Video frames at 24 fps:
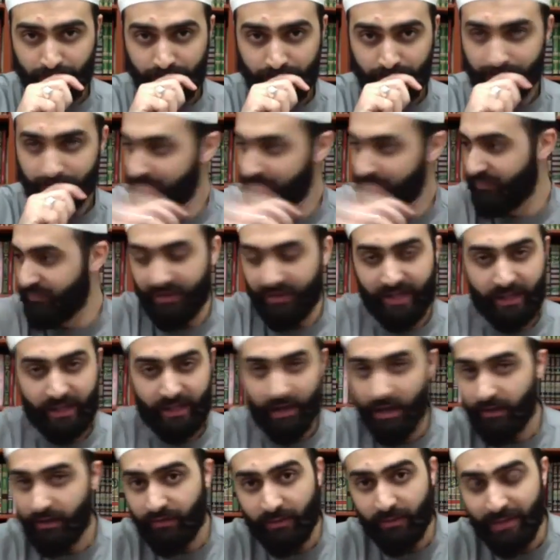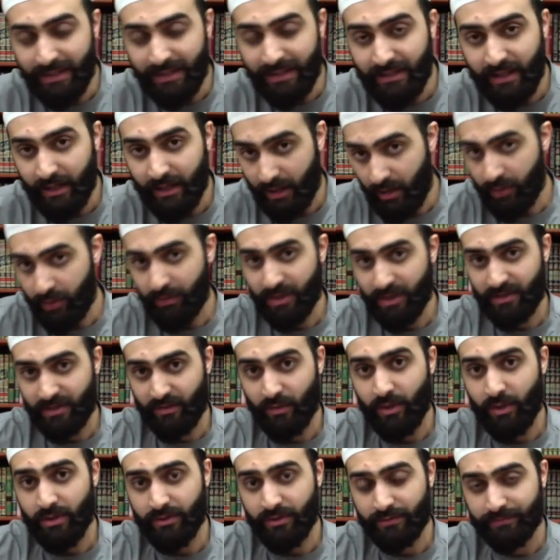they got it from India and other parts of the world
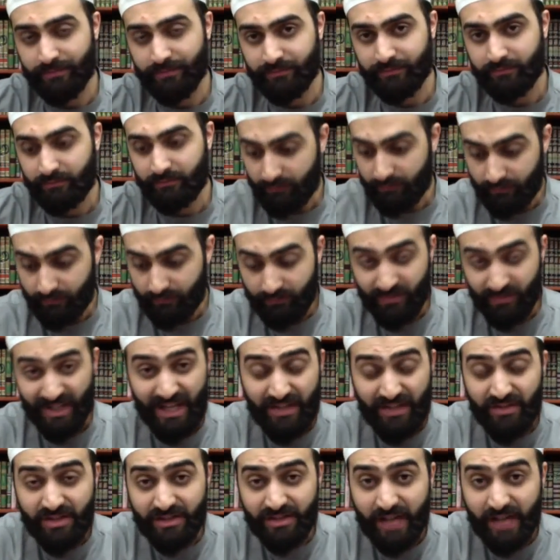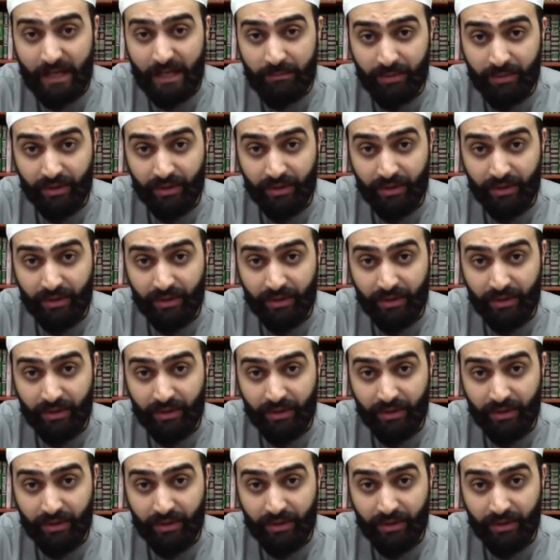in this time period.